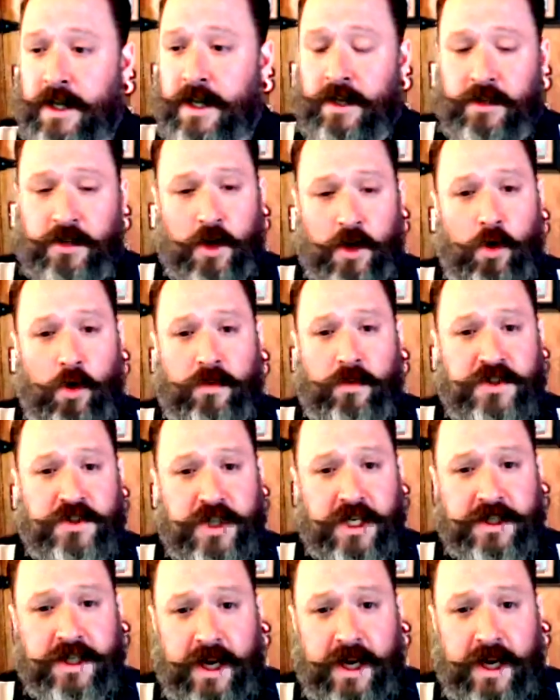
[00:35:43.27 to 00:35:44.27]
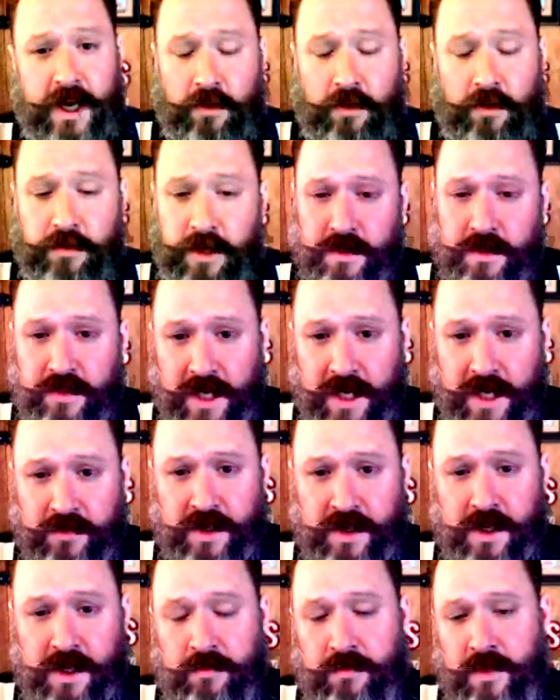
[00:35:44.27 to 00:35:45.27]
go over and check that out. And thanks
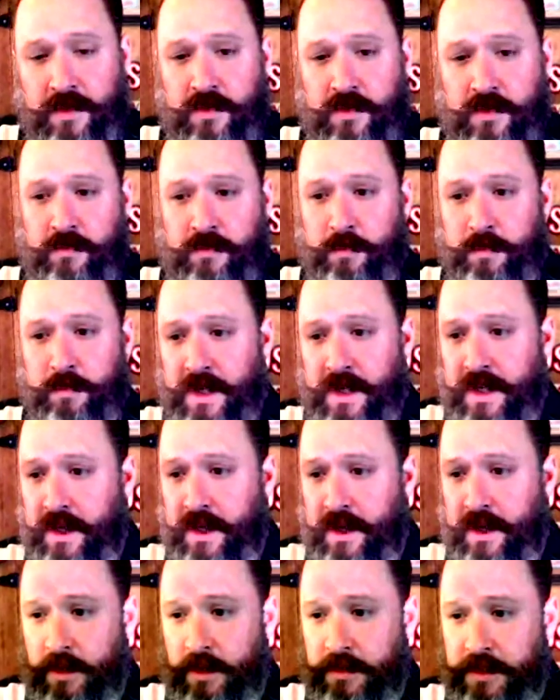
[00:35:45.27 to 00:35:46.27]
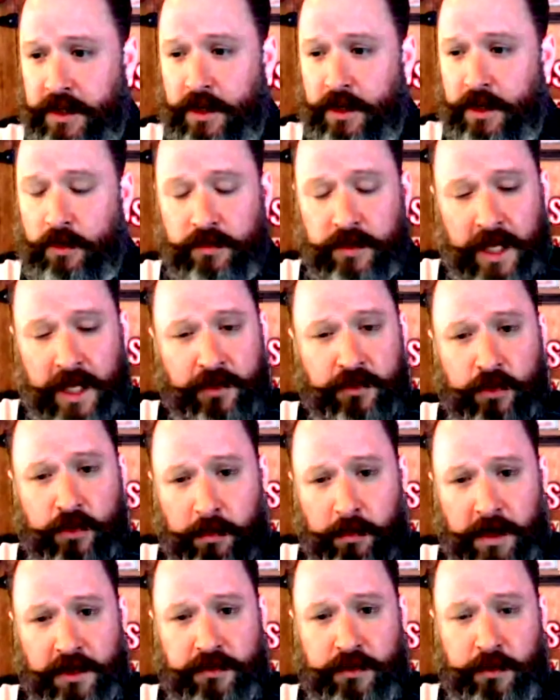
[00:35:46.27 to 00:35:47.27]
again, Vincent, for being here. You know, thanks
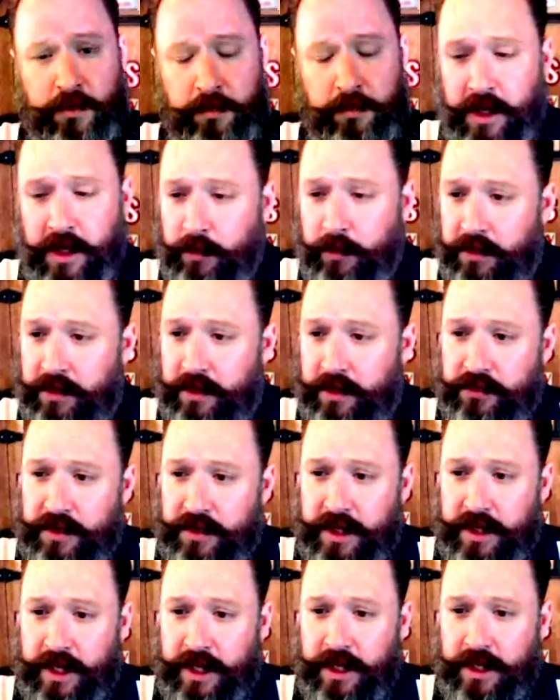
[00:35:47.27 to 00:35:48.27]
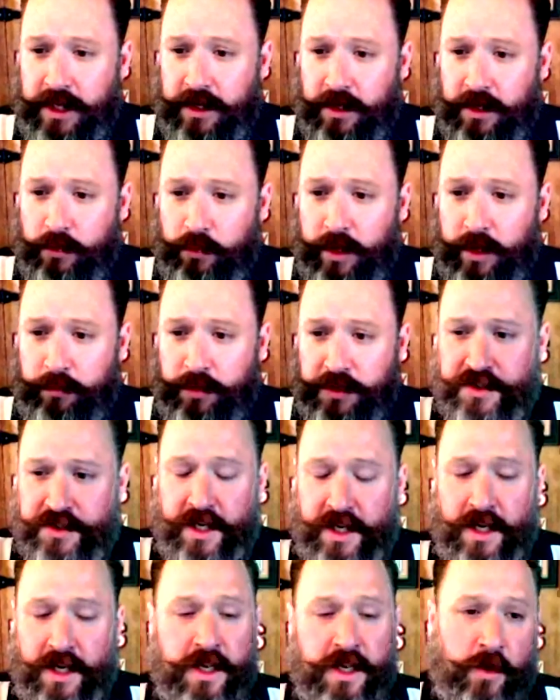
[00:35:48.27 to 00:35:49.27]
so much for being with us today. You know, we
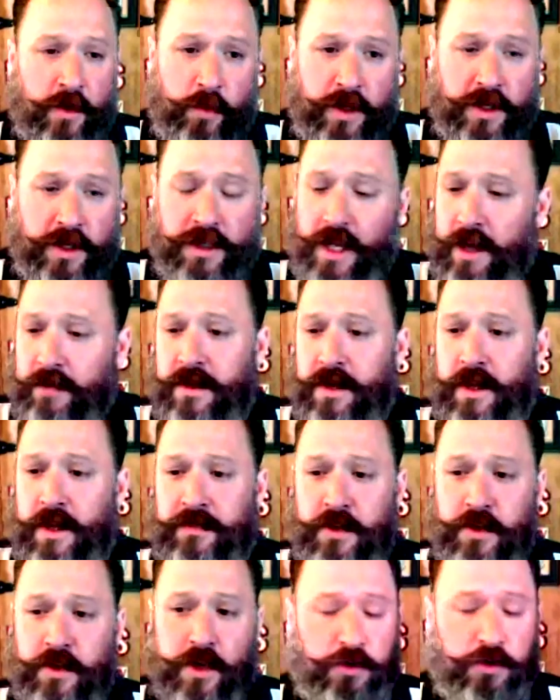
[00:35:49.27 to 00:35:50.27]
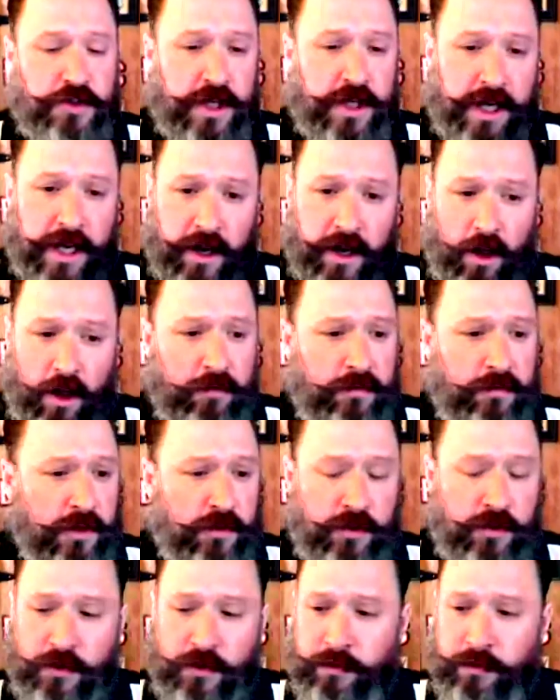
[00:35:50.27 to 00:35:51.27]
appreciate it. We'd love it if you go check out all of
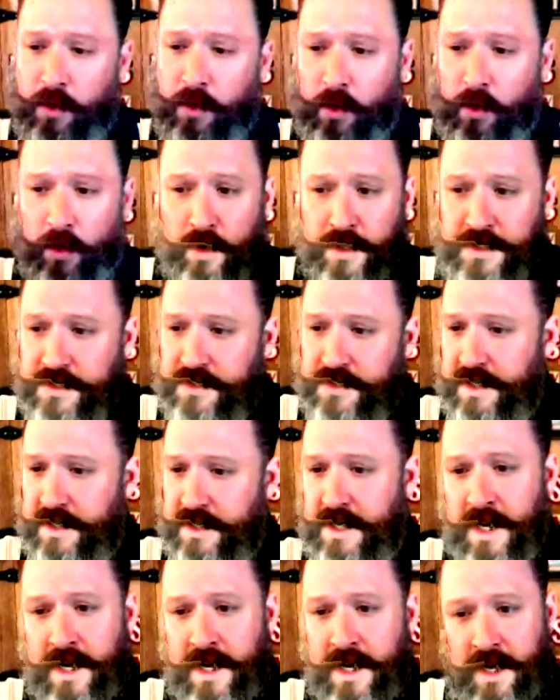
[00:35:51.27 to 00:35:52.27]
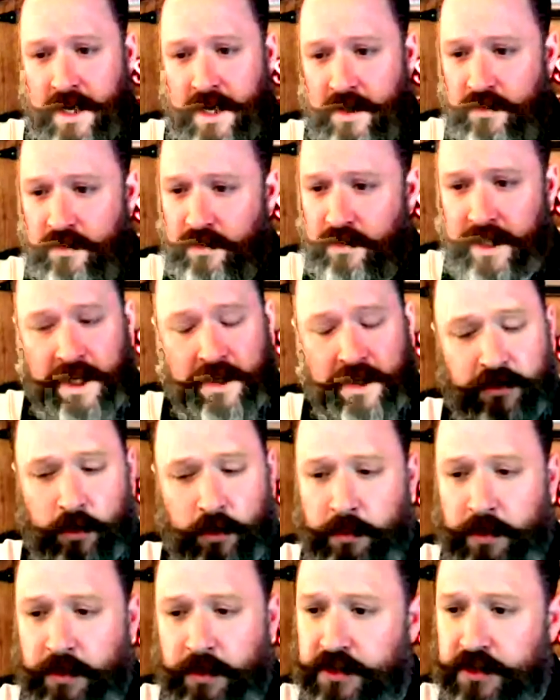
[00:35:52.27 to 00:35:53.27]
Vincent's boards and his links that
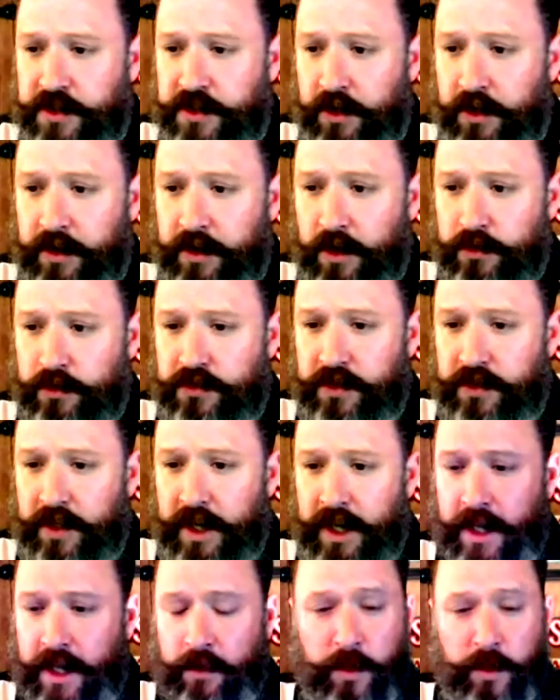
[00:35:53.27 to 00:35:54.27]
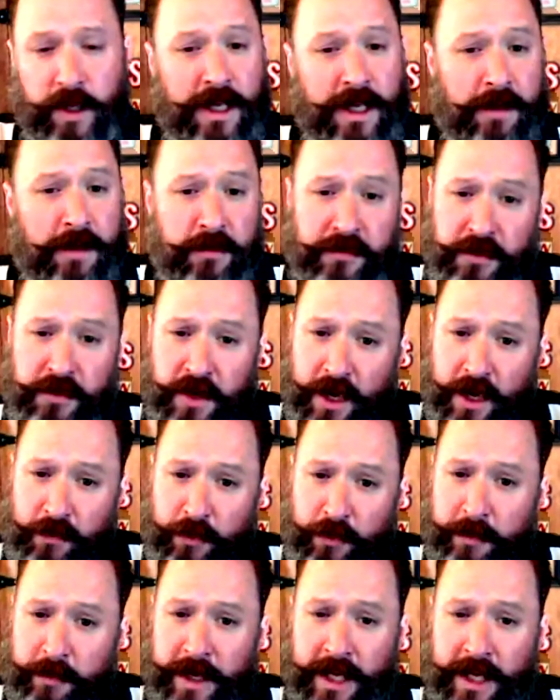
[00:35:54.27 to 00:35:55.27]
we'll put in the show notes. And we'd love it if you'd head
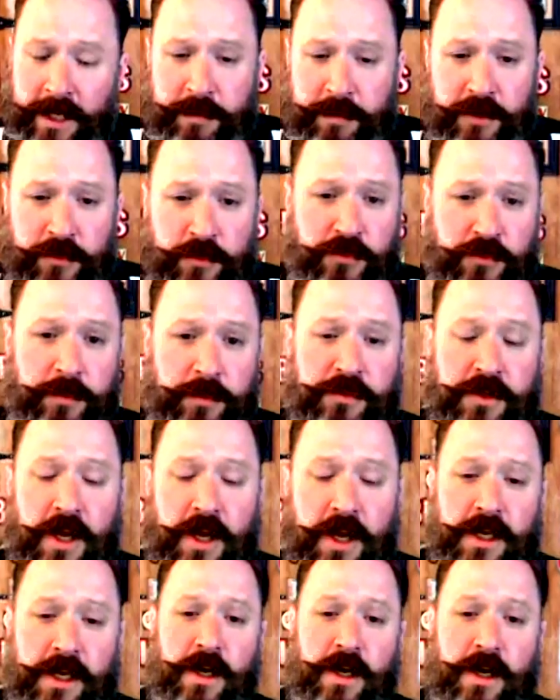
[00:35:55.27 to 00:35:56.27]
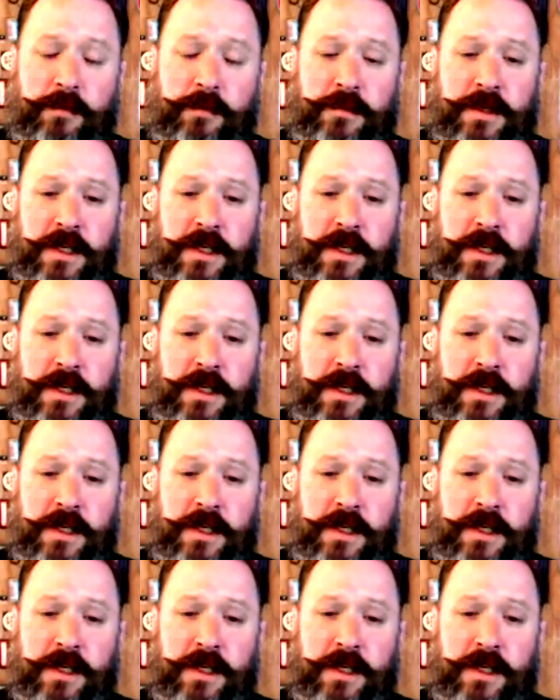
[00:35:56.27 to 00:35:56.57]
over to manly pinterest tips dot com